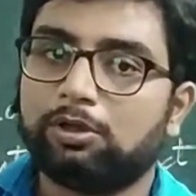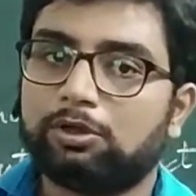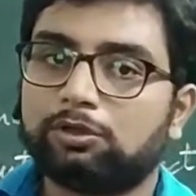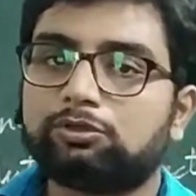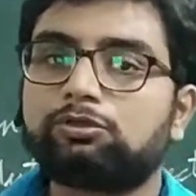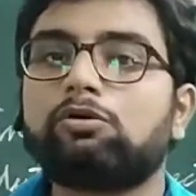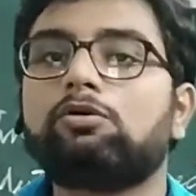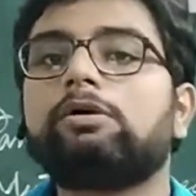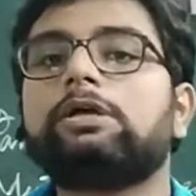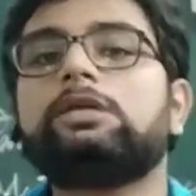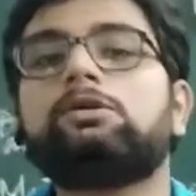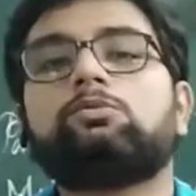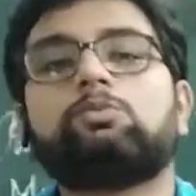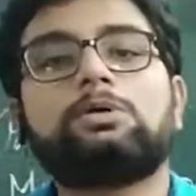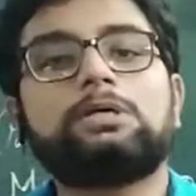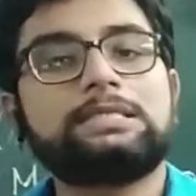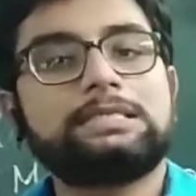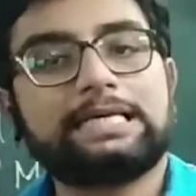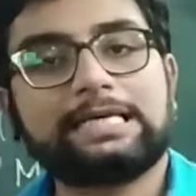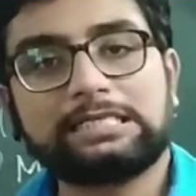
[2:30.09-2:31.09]
so it
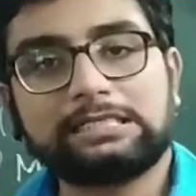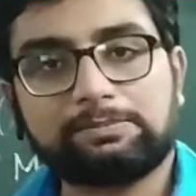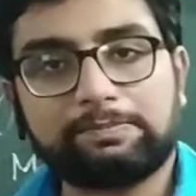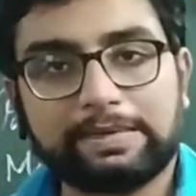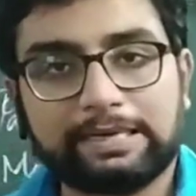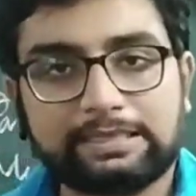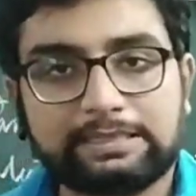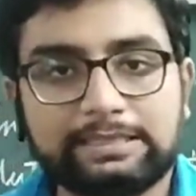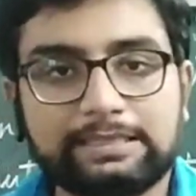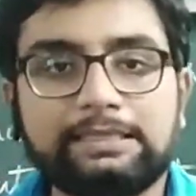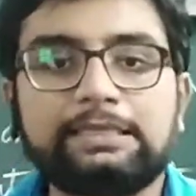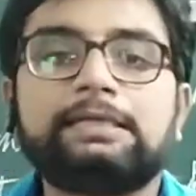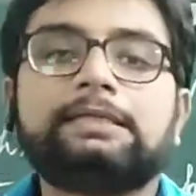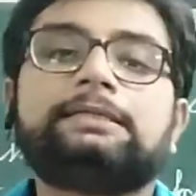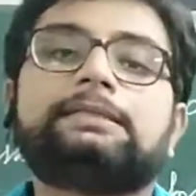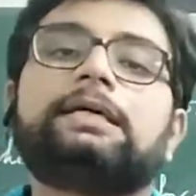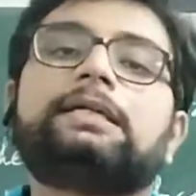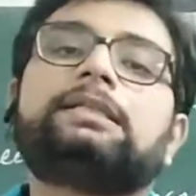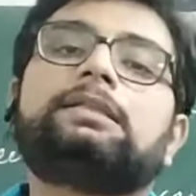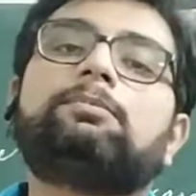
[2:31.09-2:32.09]
was
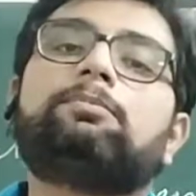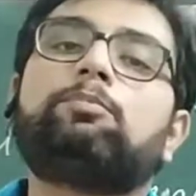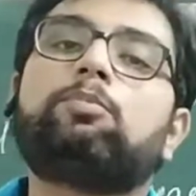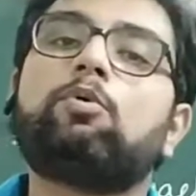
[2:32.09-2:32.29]
expected that